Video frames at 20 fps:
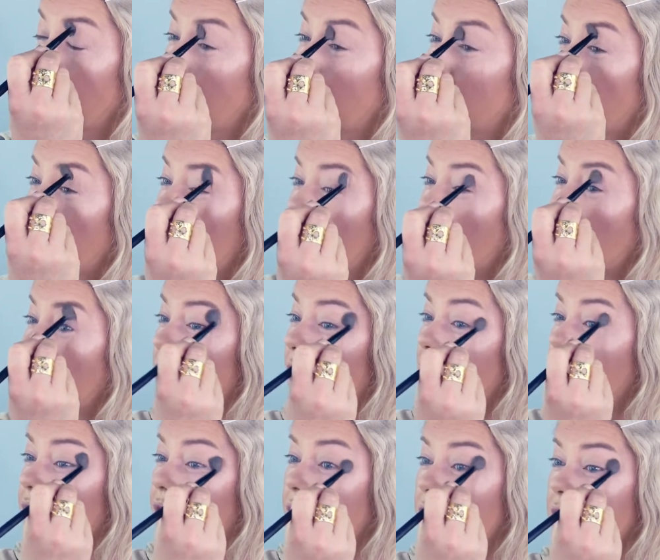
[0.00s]
and I can't
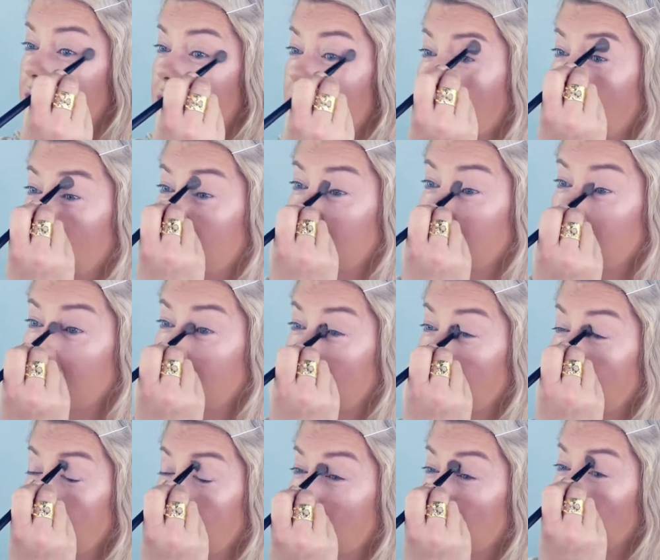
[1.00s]
have a nice
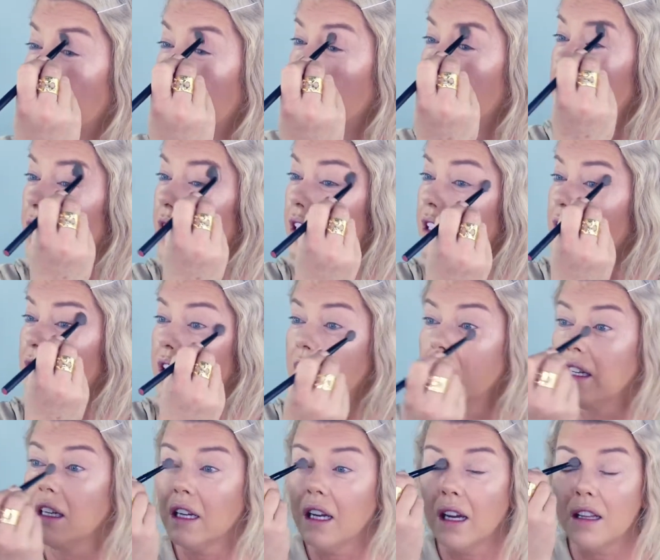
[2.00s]
clean sort of
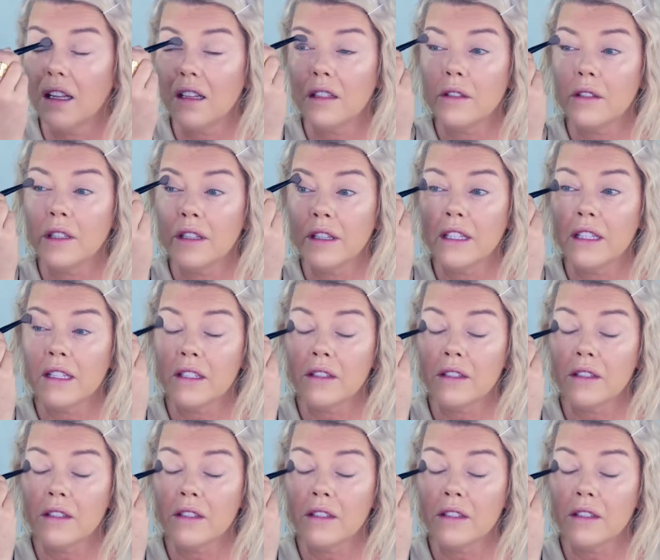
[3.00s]
colour in there.